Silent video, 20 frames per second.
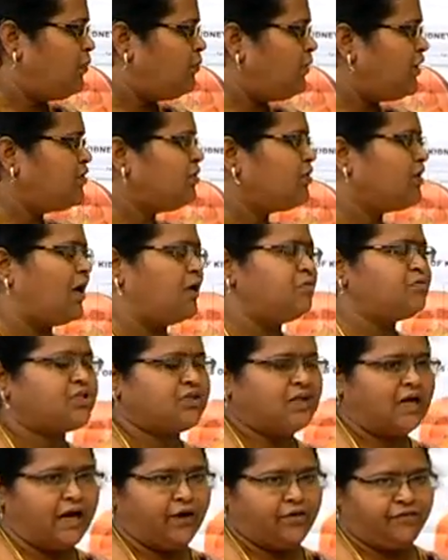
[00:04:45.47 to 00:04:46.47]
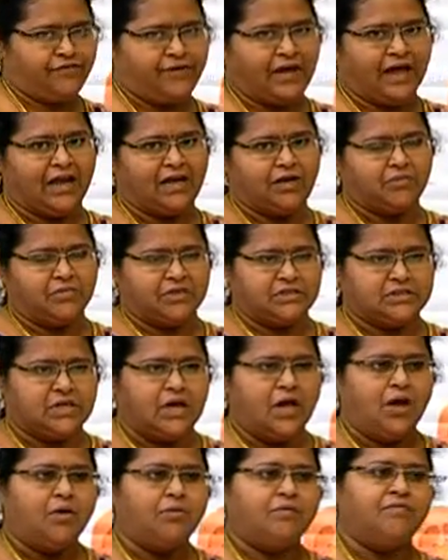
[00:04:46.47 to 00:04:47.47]
When you come to that of animals,
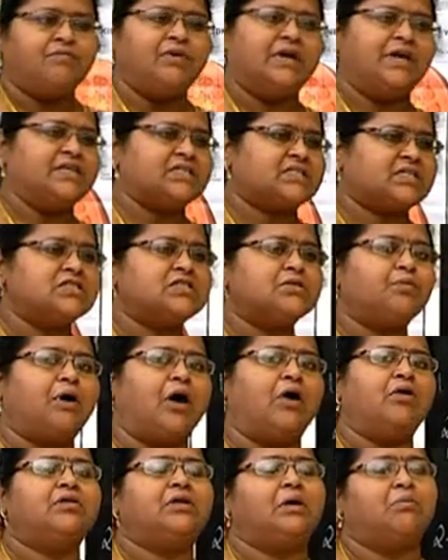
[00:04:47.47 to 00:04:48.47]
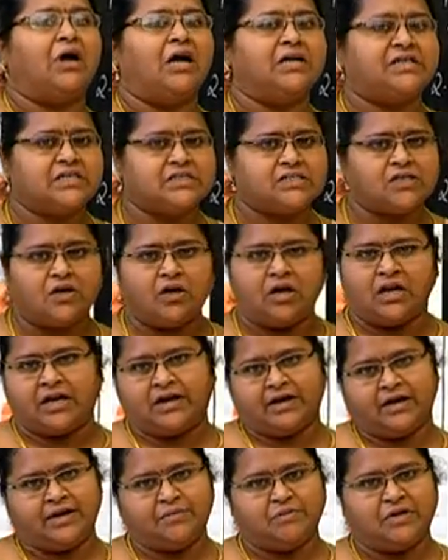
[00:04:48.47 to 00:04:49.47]
we discuss about the
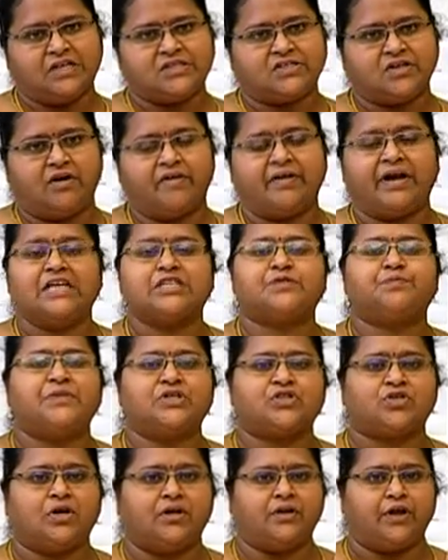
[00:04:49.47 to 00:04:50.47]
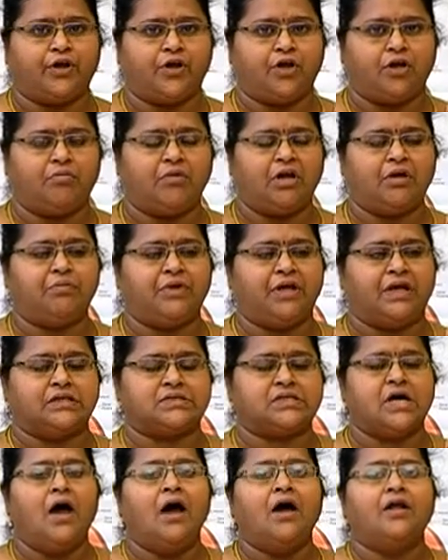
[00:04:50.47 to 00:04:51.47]
multicellular animals here, especially the human
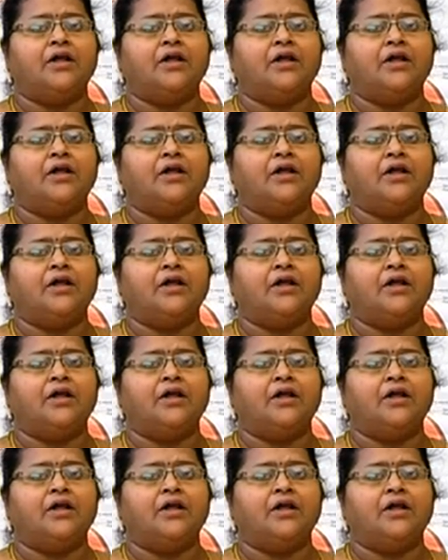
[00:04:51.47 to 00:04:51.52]
beings.